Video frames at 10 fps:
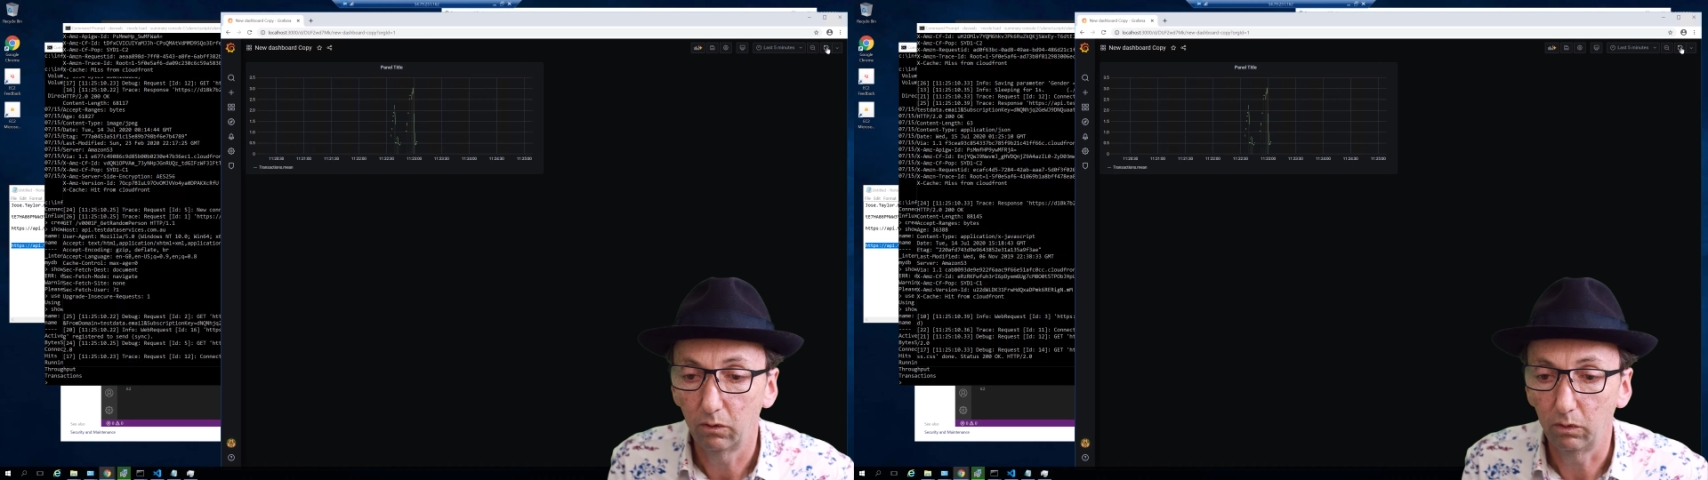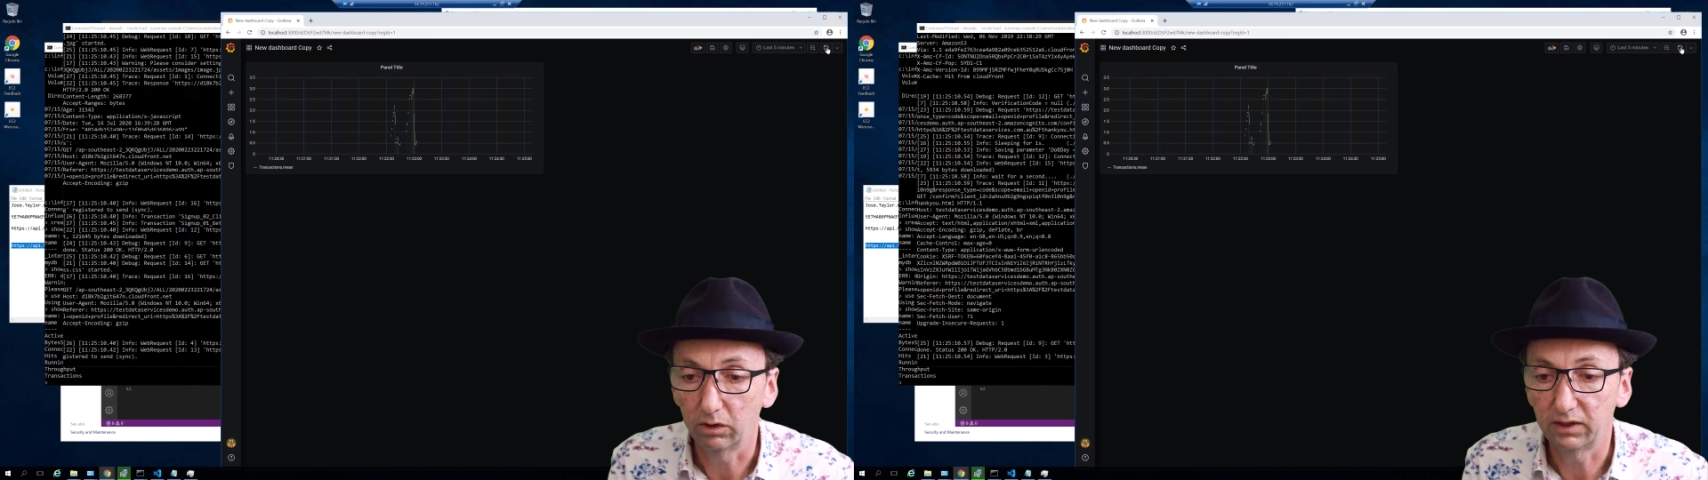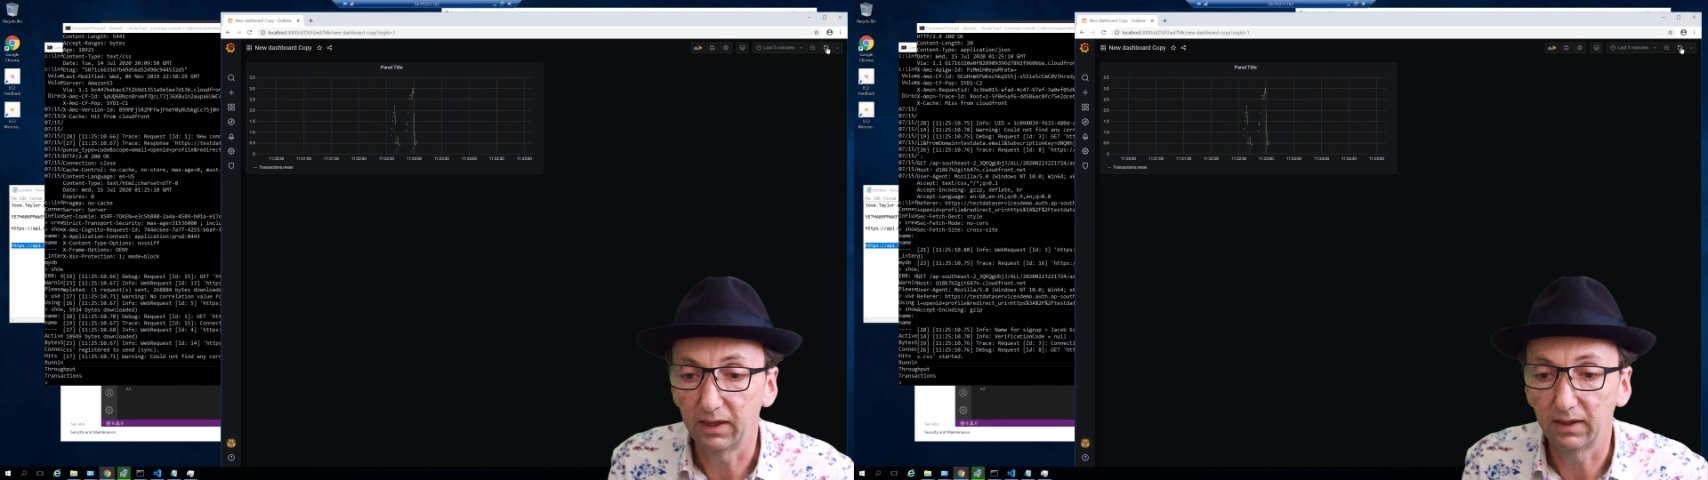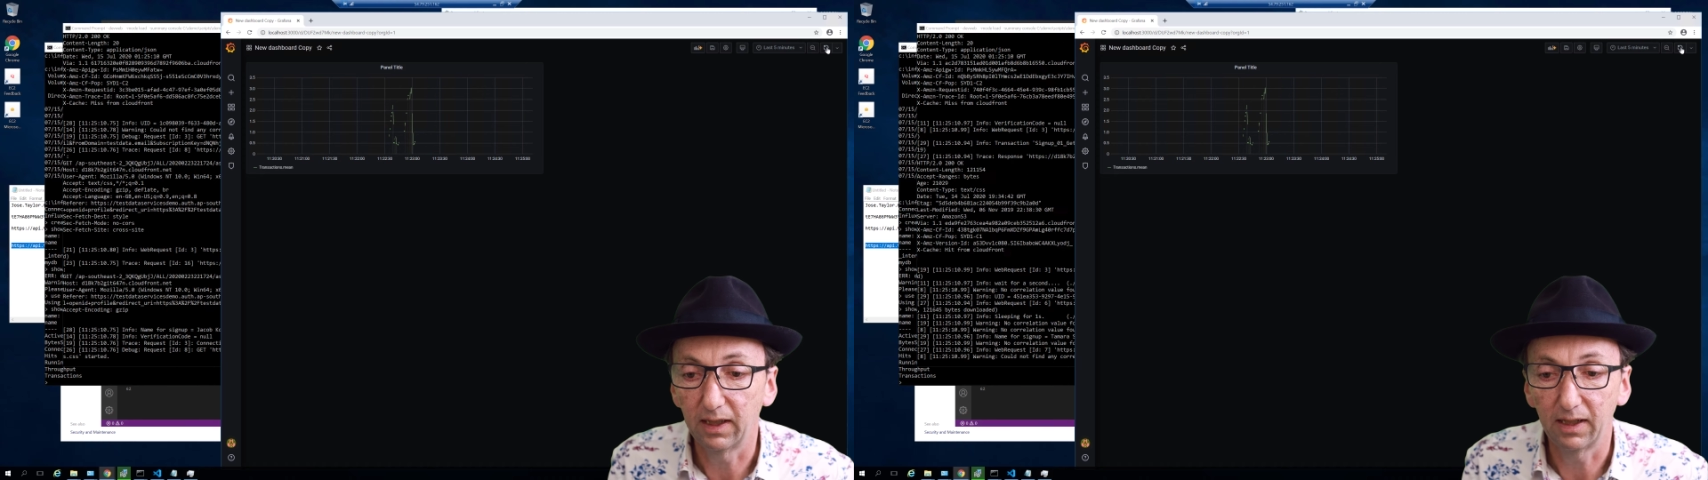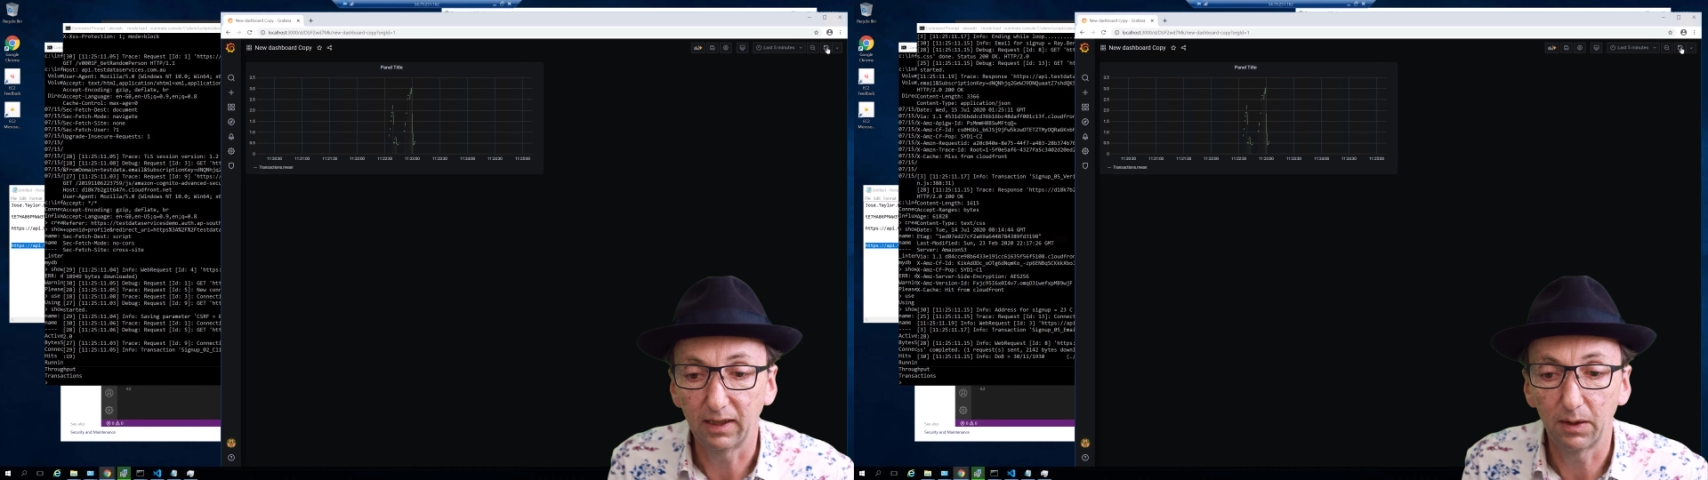we'll see the
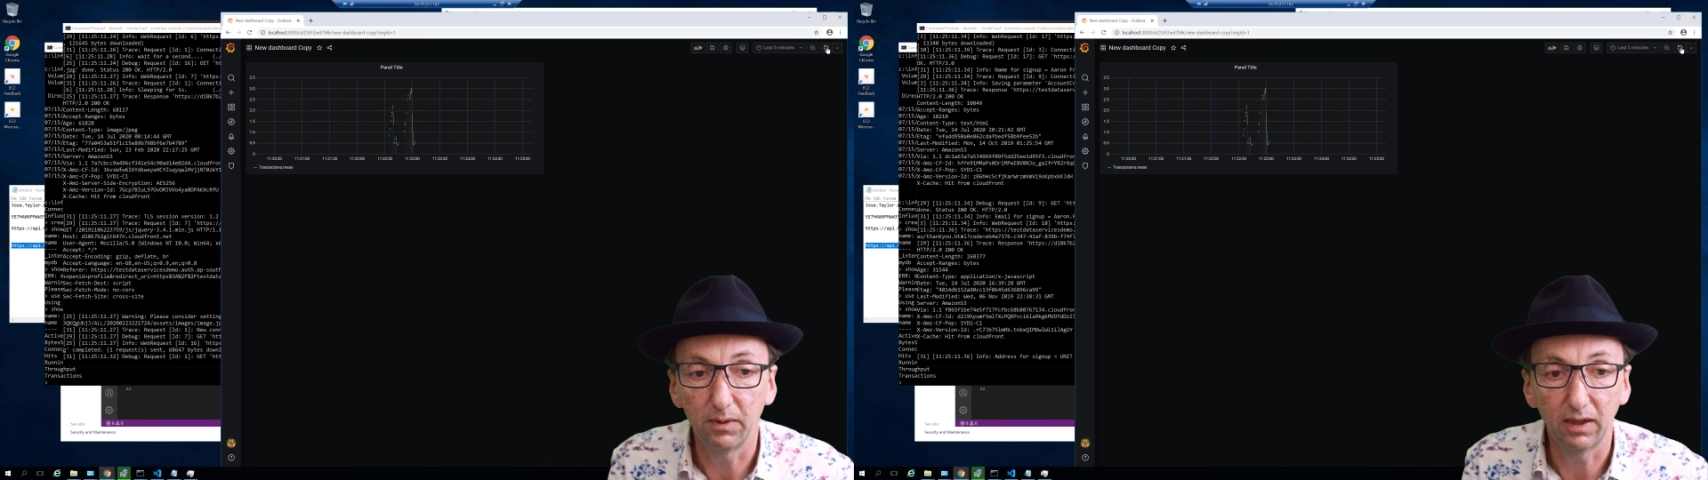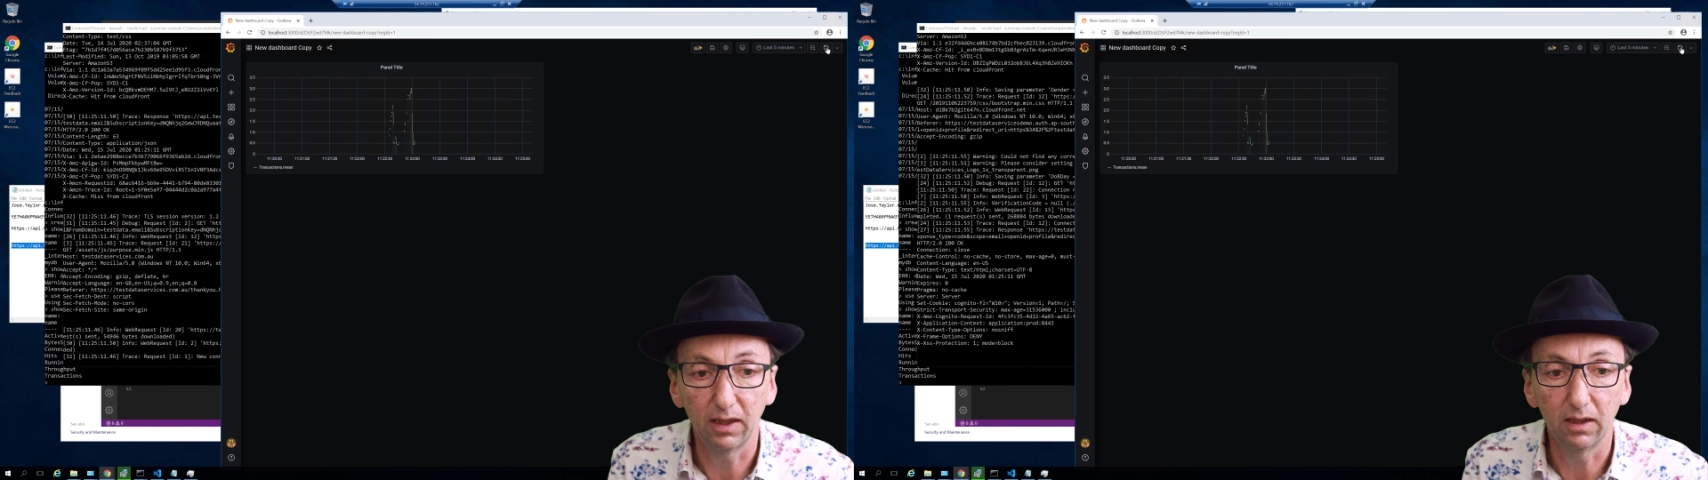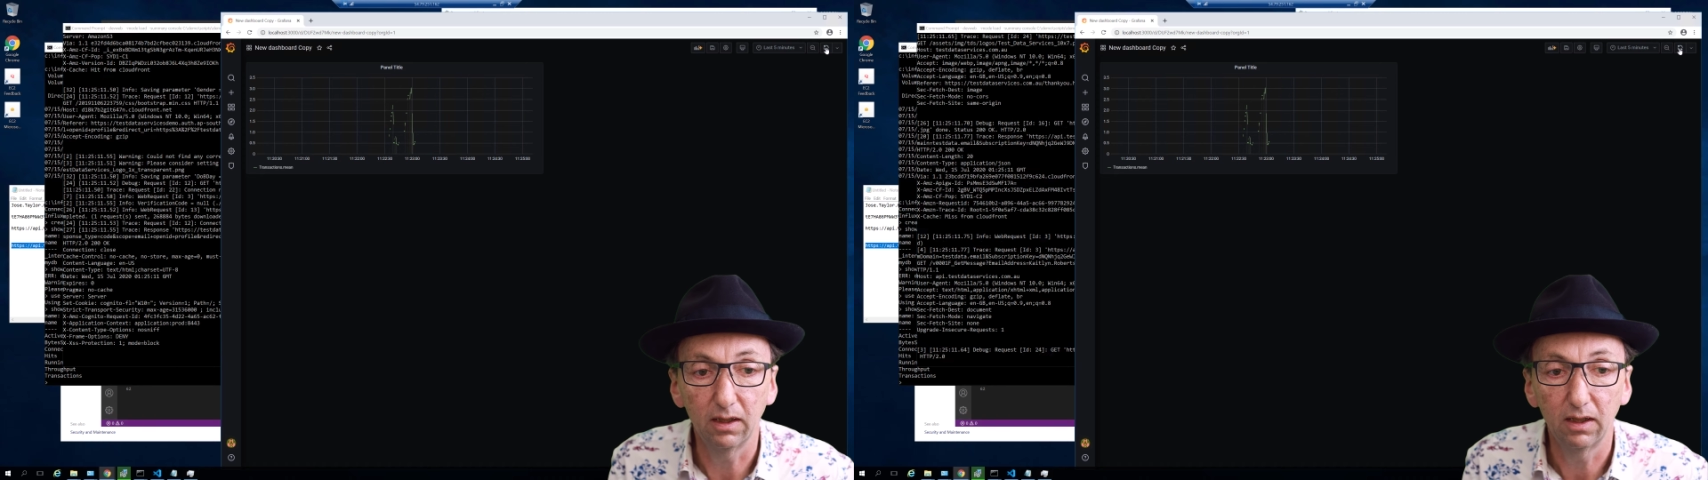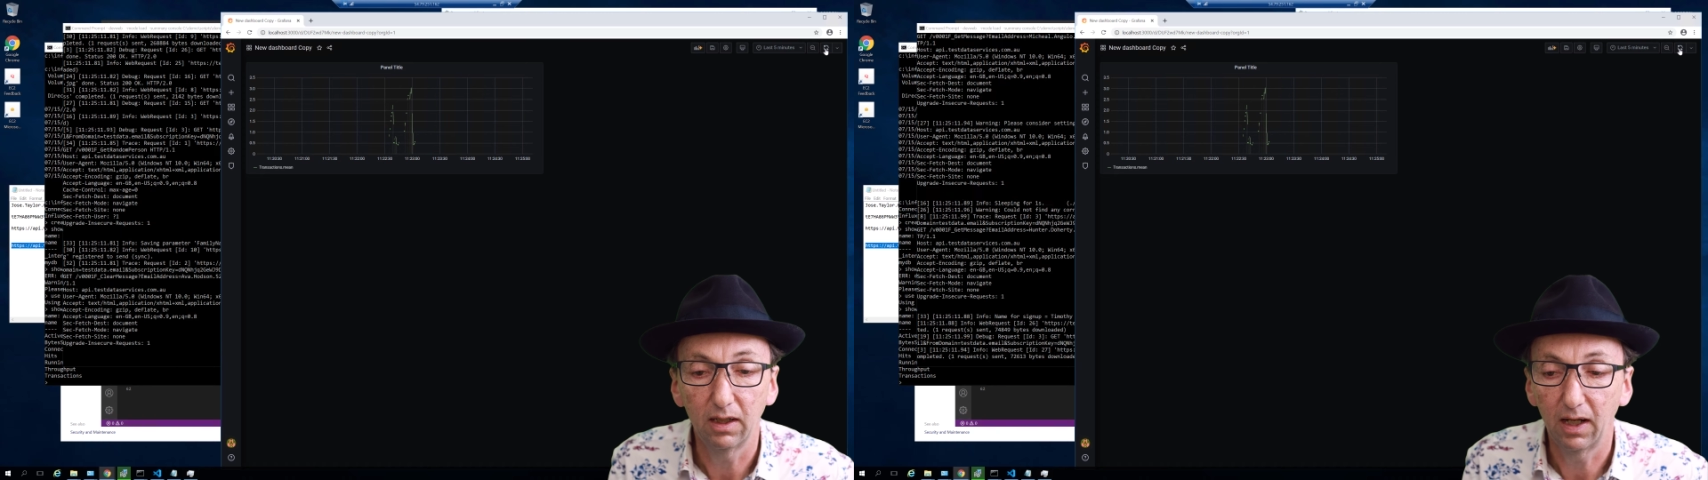data coming in